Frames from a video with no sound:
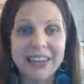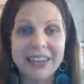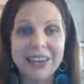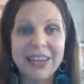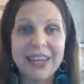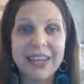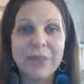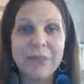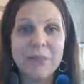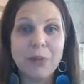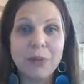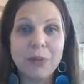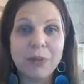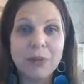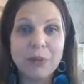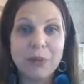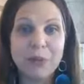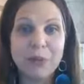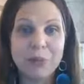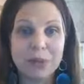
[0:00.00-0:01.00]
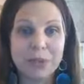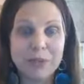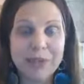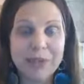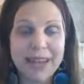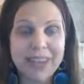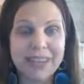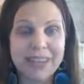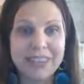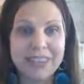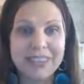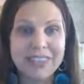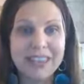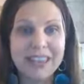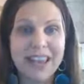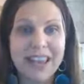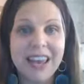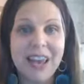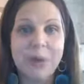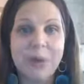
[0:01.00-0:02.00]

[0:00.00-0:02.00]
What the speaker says: You're getting multiple perspectives.